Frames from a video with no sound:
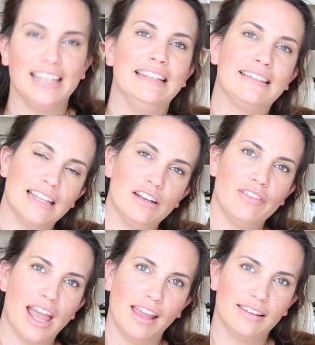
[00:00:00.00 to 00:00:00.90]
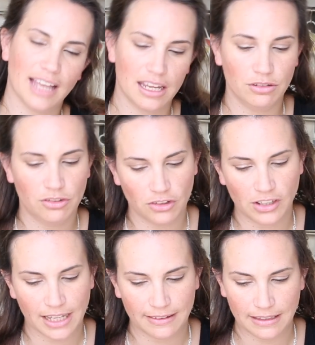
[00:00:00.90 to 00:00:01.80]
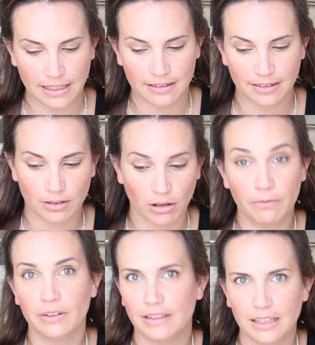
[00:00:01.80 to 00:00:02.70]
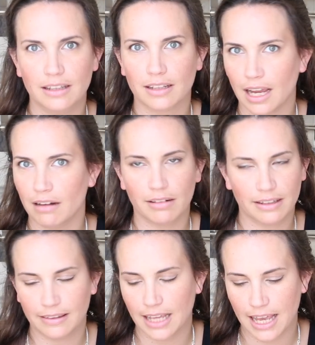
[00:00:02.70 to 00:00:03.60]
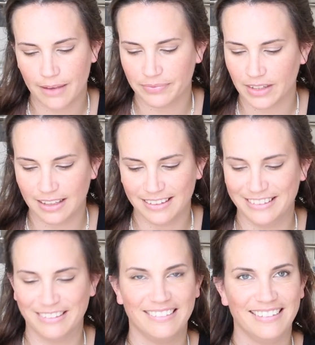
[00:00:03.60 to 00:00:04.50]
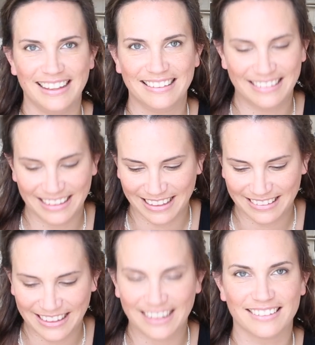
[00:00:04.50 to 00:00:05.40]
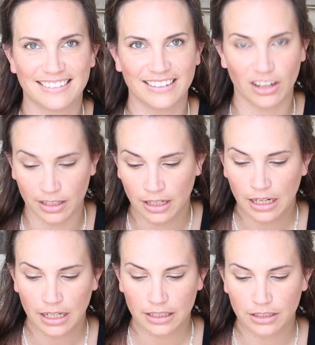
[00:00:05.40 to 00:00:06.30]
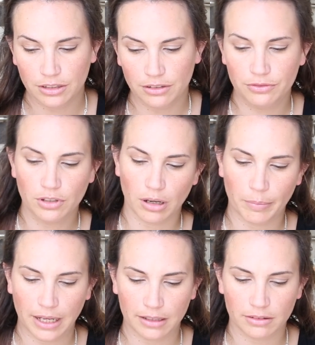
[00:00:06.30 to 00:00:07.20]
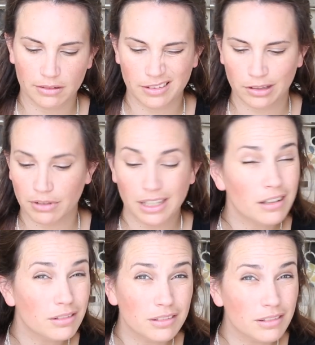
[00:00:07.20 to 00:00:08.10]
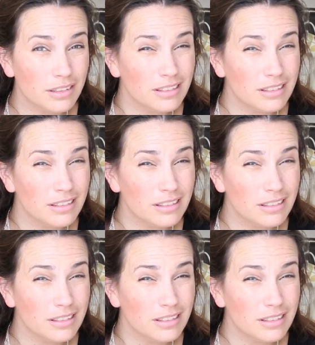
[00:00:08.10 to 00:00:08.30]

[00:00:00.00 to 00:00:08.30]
instead of eggs, I use chia seeds. So obviously the calories there, is like second to none. You've got about 300